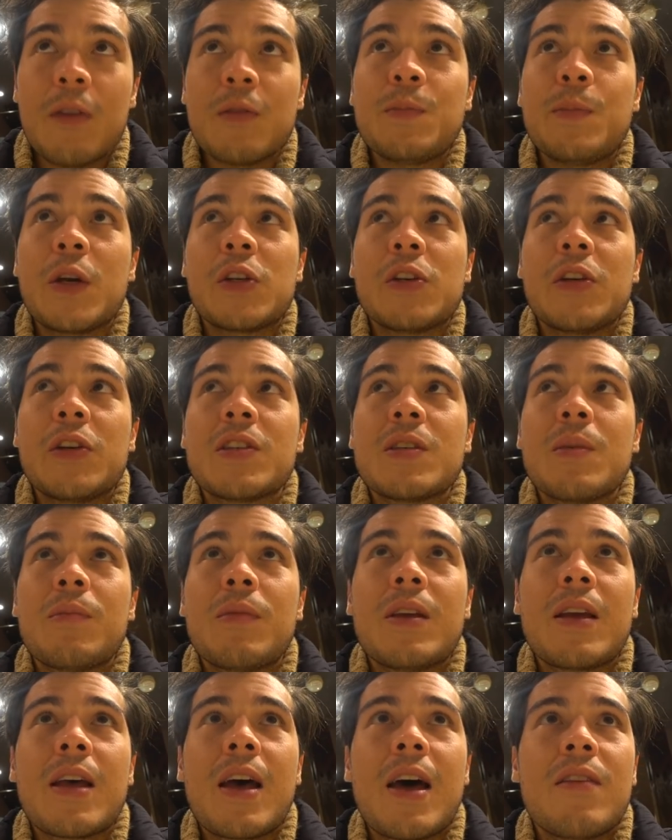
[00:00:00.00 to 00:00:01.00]
I was picturing
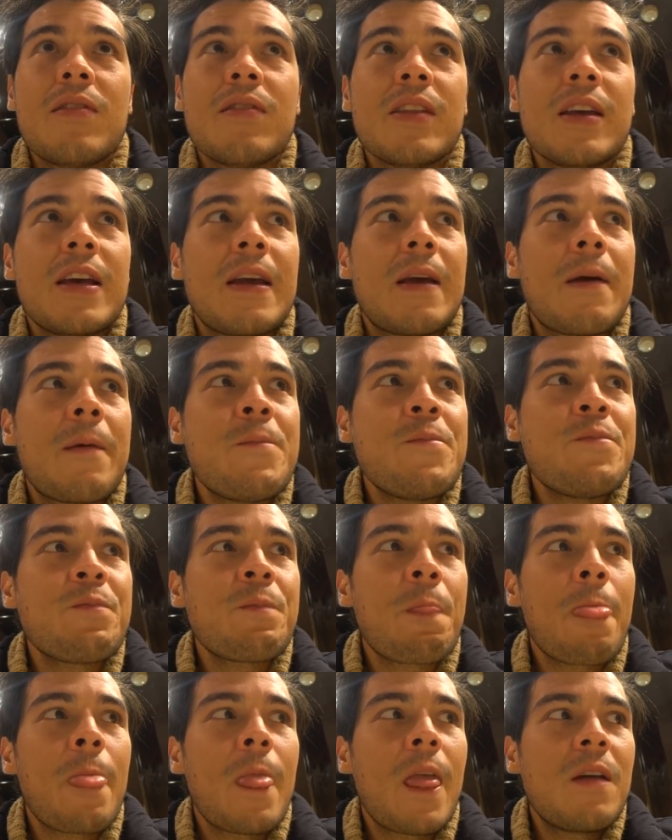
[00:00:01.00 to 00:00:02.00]
something kind of like
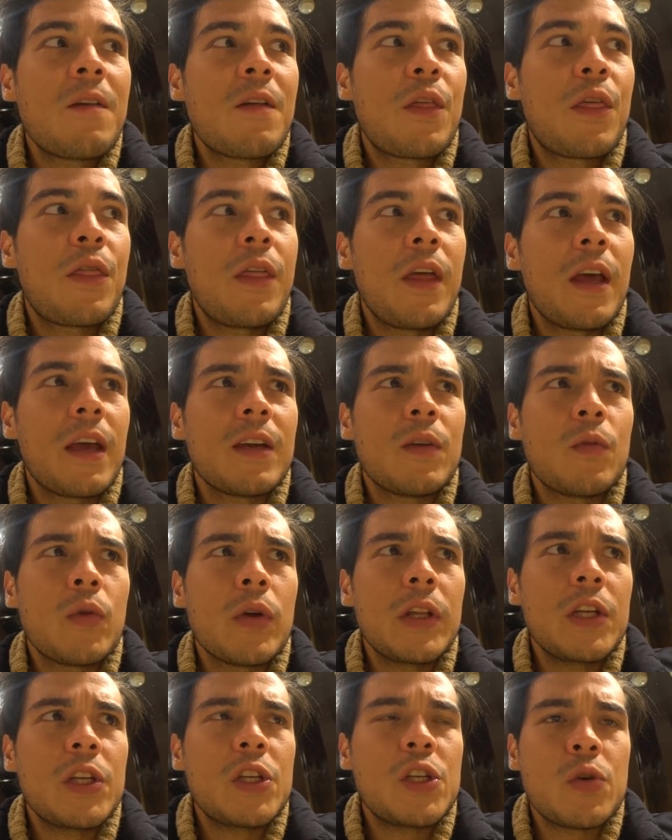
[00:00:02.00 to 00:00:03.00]
thick and
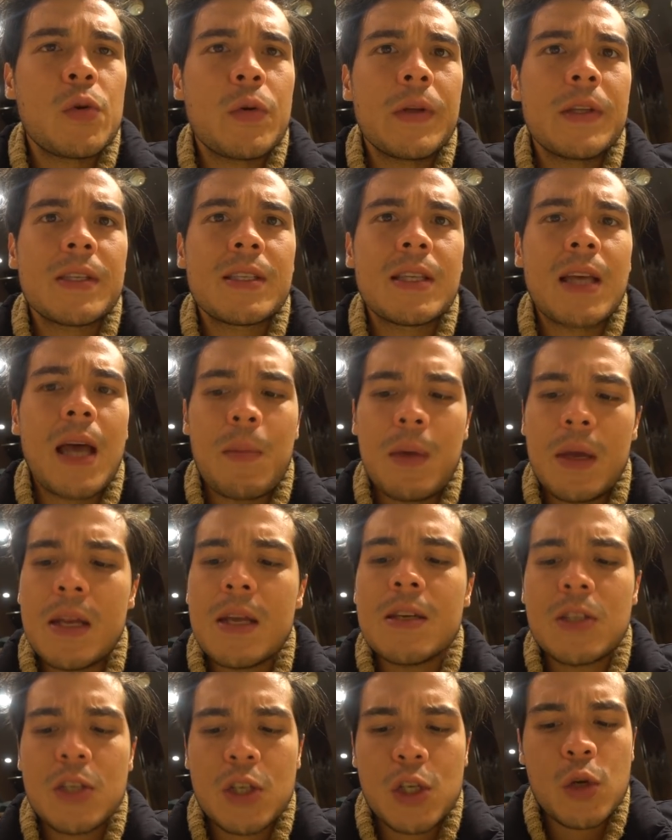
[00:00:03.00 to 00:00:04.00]
really chewy and slimy. It
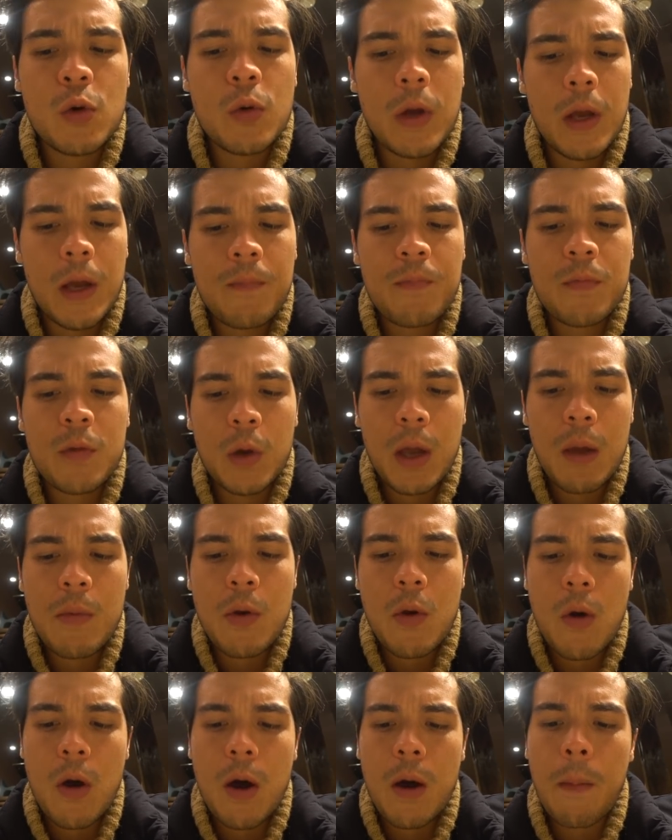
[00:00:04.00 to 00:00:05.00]
is chewy, don't get
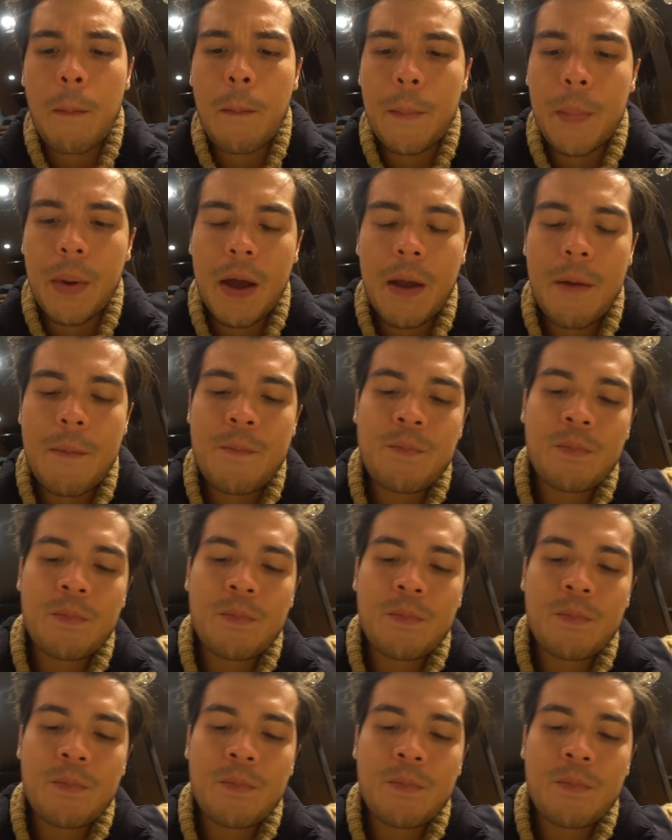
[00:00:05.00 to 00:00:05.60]
me wrong, but